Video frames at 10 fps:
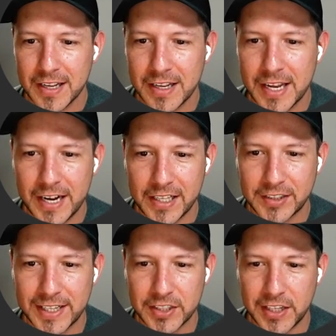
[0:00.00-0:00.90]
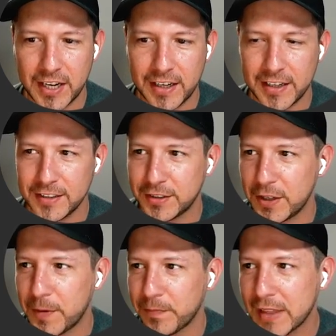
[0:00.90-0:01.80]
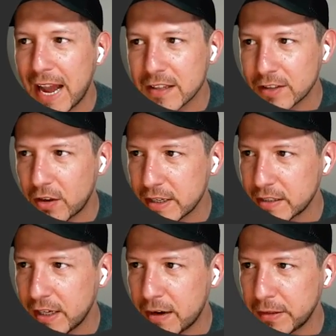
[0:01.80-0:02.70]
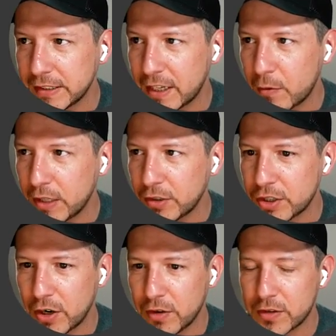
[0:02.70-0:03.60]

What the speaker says: getting instantiated. So that's honestly everything that I wanted to show you.